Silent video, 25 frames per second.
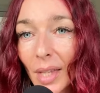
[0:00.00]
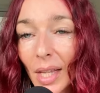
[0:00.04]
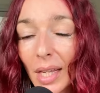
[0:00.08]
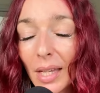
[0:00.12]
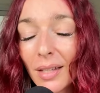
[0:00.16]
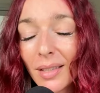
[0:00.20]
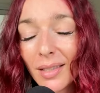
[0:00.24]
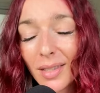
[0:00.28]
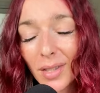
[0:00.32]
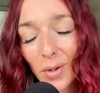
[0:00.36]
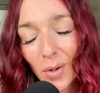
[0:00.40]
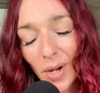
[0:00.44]

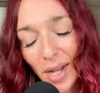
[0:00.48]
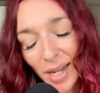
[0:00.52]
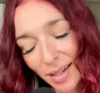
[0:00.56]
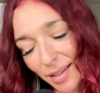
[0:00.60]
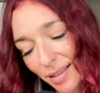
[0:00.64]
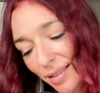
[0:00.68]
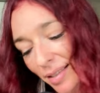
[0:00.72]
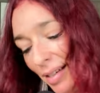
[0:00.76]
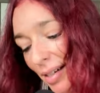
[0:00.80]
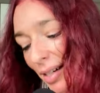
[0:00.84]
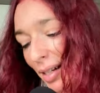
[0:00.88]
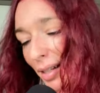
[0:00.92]
And so
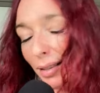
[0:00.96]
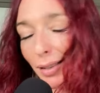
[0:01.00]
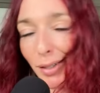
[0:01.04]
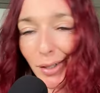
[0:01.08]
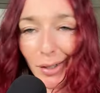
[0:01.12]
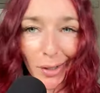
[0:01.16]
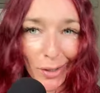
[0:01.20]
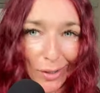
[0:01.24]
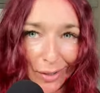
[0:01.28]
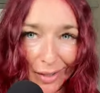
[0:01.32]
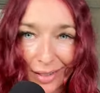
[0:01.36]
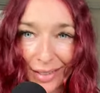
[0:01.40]
as I
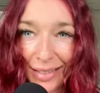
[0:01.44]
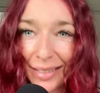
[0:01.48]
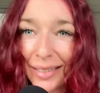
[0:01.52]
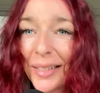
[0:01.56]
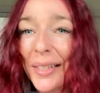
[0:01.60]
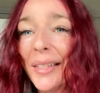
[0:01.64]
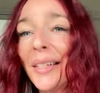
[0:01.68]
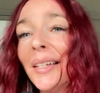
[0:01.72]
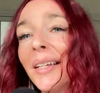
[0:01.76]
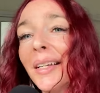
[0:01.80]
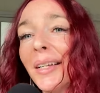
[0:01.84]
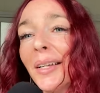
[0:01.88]
learn
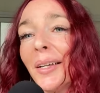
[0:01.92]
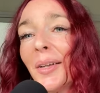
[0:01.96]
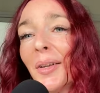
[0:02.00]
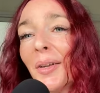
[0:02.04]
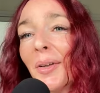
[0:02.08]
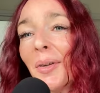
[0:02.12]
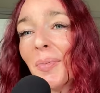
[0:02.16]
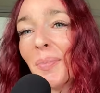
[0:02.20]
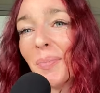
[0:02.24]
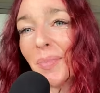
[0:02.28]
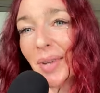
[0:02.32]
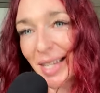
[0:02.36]

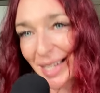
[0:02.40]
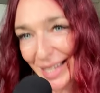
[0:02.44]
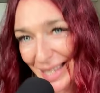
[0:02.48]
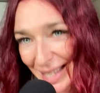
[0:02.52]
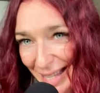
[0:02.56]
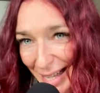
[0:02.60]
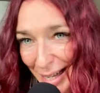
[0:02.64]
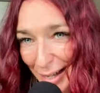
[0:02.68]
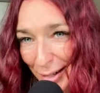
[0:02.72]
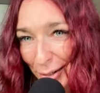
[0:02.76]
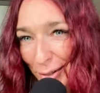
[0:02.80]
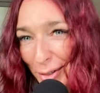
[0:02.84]

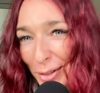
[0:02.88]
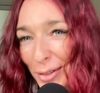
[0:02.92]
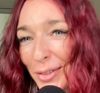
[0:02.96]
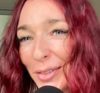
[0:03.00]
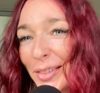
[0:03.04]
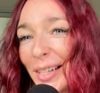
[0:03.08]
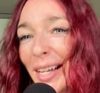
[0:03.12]
myself,